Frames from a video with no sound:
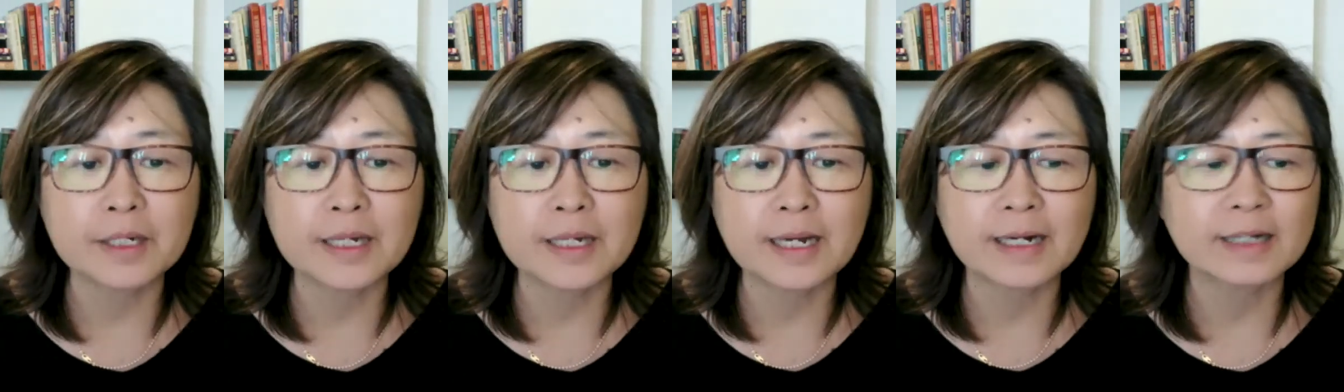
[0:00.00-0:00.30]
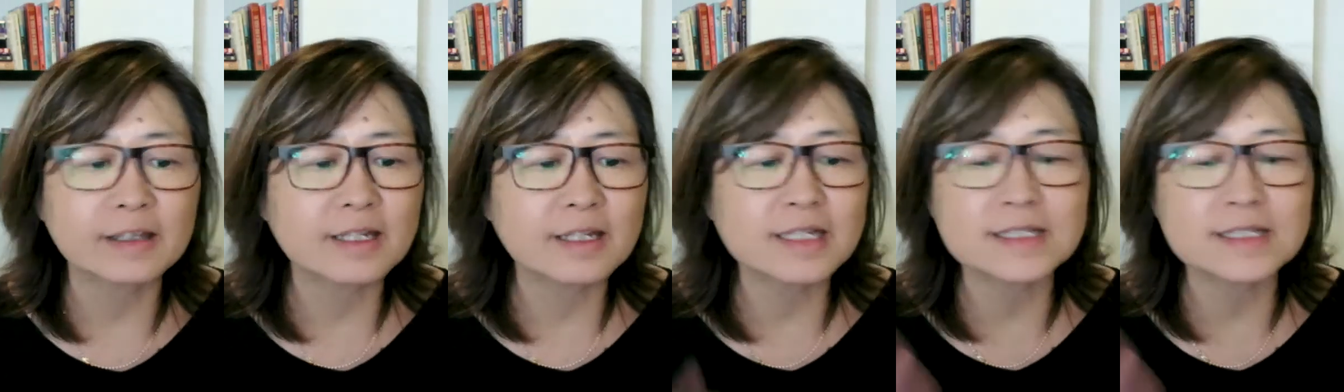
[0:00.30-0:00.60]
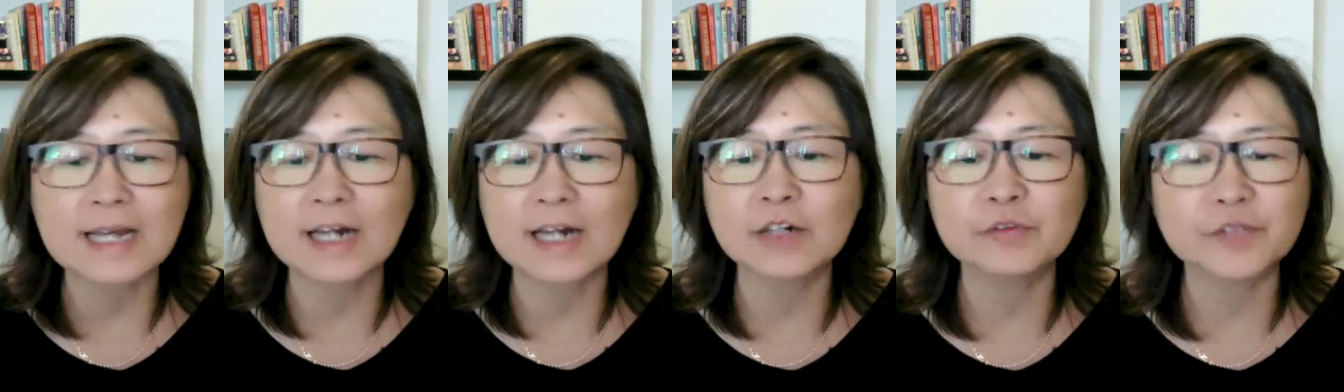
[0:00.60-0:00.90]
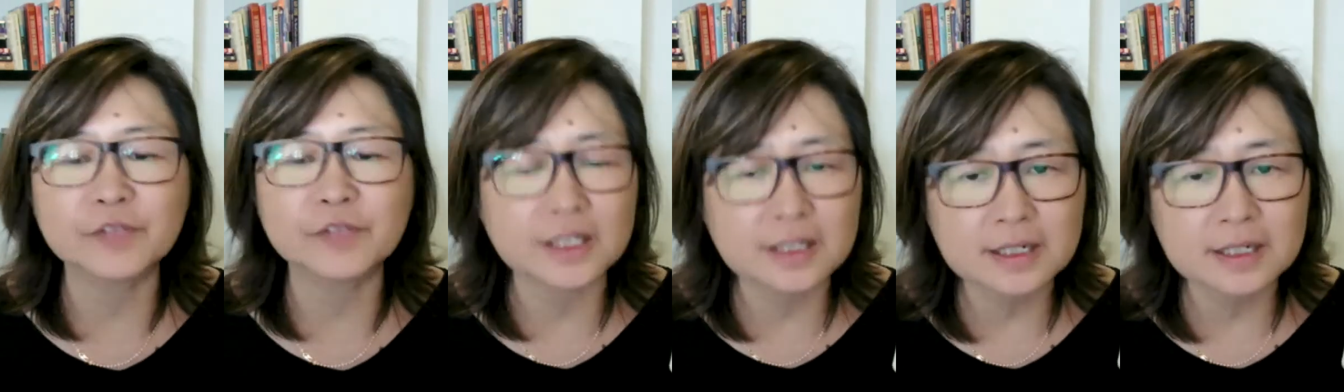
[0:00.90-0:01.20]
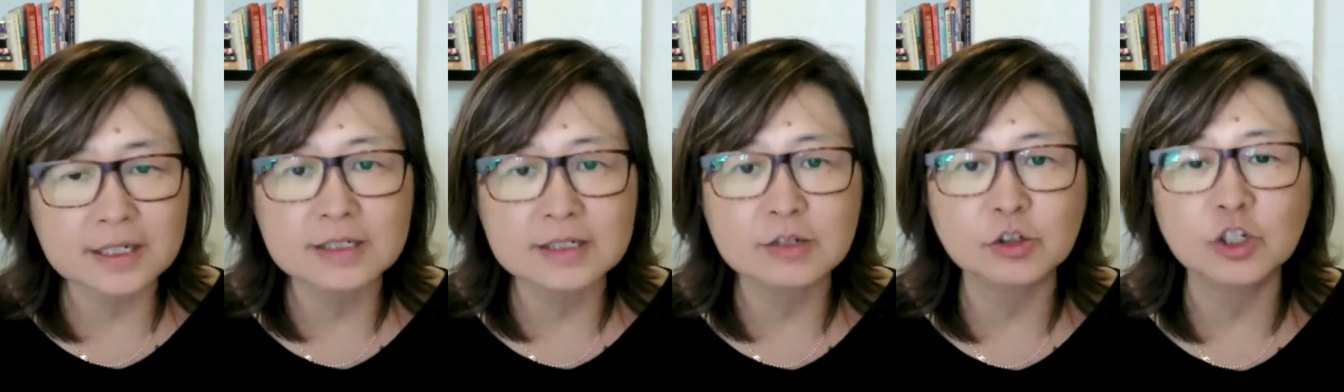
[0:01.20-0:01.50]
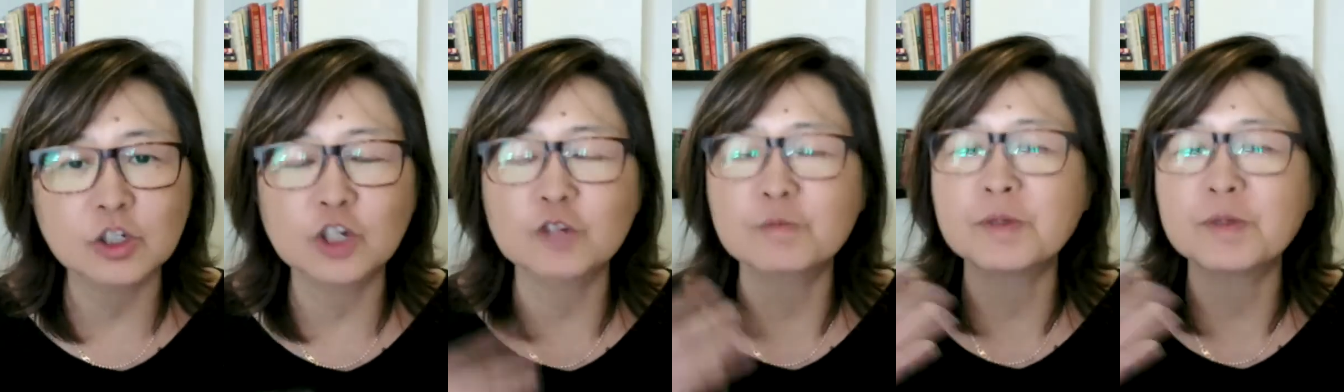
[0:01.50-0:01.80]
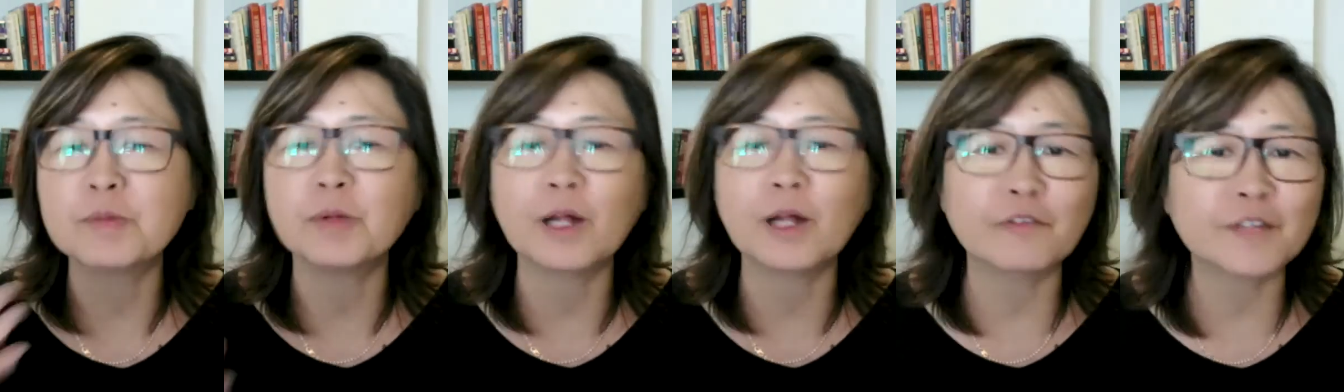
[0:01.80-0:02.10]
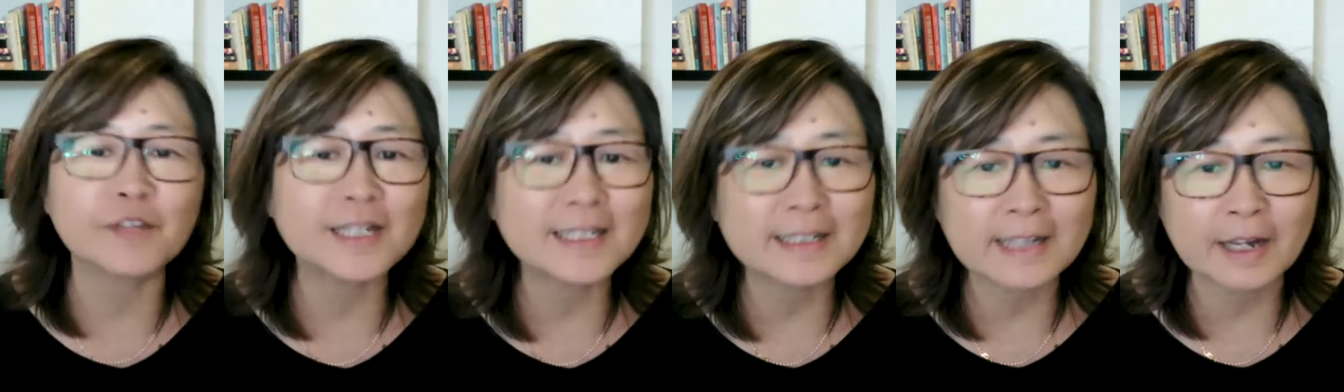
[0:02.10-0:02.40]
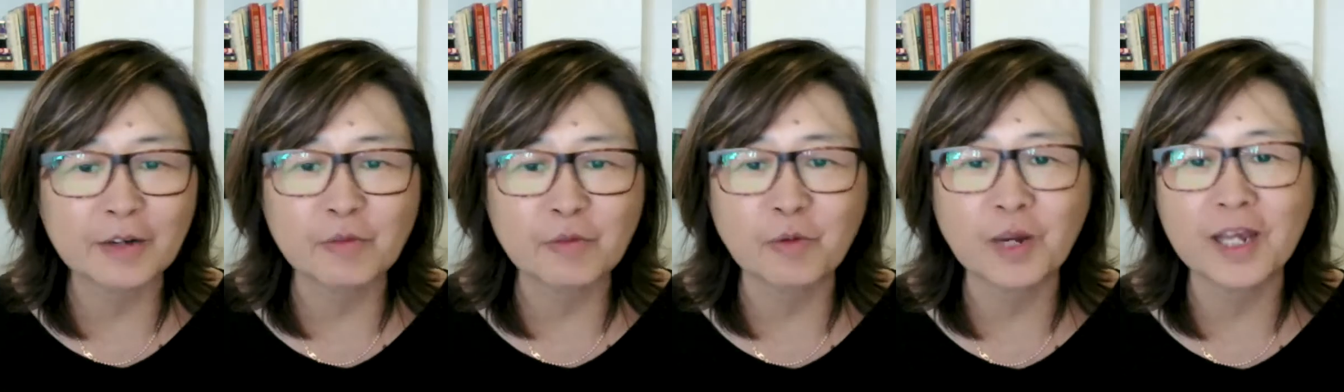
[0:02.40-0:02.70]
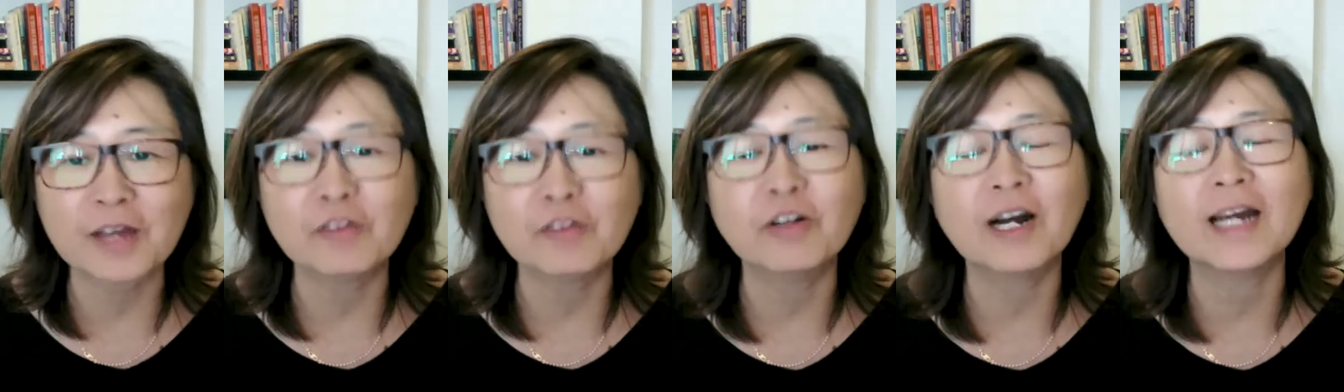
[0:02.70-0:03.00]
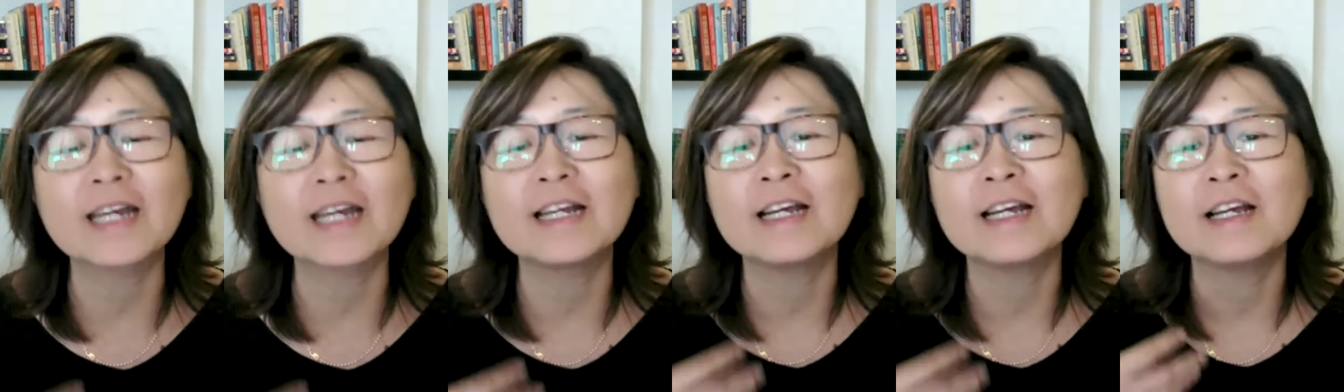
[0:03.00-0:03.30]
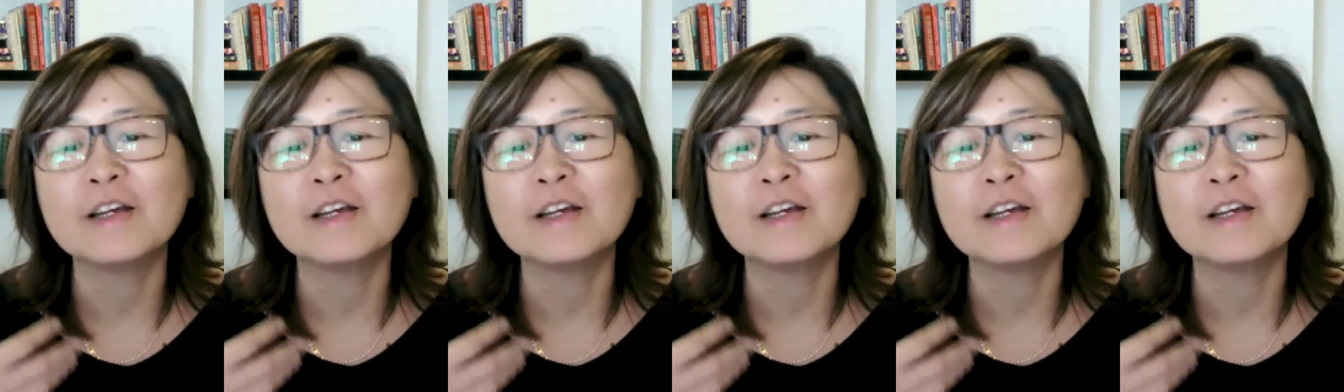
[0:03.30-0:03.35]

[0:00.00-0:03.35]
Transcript: And I think it's end of the year, so a lot of people are feeling that way, right?